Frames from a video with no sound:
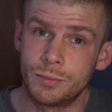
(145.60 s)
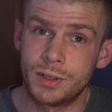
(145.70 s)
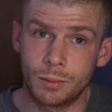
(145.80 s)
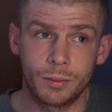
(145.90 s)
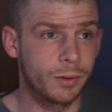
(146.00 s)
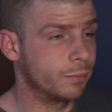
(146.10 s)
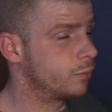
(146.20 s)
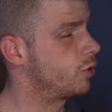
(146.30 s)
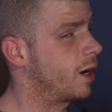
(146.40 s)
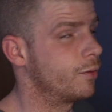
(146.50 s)
be able to
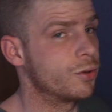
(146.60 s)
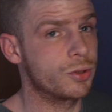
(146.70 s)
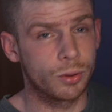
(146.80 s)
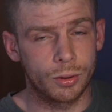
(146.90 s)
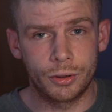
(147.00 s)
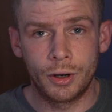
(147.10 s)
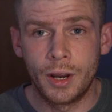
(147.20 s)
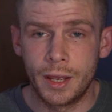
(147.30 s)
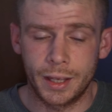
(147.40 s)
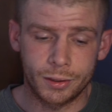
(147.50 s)
drive your shoulder
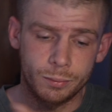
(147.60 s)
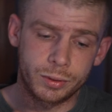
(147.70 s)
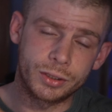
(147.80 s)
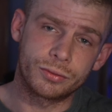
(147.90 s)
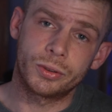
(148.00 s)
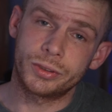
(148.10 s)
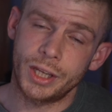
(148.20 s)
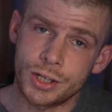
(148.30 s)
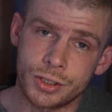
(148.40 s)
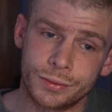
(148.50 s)
and complete the
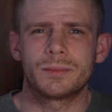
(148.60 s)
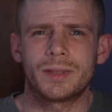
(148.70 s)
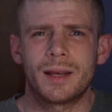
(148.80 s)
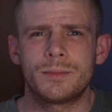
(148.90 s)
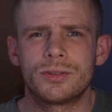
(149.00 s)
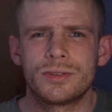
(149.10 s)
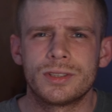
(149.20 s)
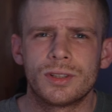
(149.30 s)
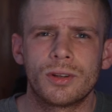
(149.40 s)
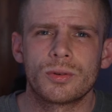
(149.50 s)
rotation. Sometimes there's
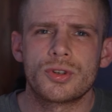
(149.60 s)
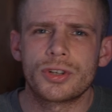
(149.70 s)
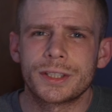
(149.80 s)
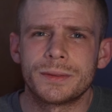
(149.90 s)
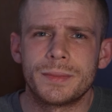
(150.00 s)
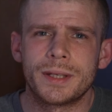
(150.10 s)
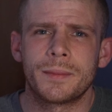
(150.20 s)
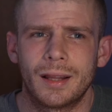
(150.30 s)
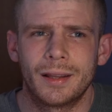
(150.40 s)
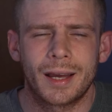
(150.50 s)
these little tricks in
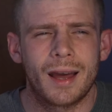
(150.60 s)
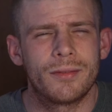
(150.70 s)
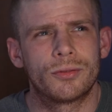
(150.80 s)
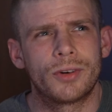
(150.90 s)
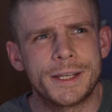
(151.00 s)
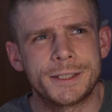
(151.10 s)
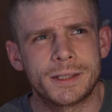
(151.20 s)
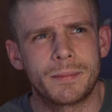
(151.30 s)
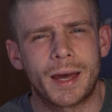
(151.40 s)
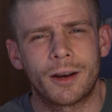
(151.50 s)
BMX. I have a
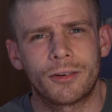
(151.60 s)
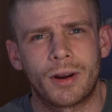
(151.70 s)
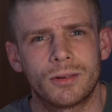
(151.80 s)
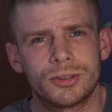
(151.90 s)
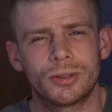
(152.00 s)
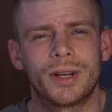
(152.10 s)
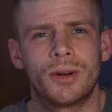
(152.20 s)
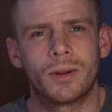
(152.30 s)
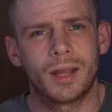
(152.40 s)
racing background, so I know a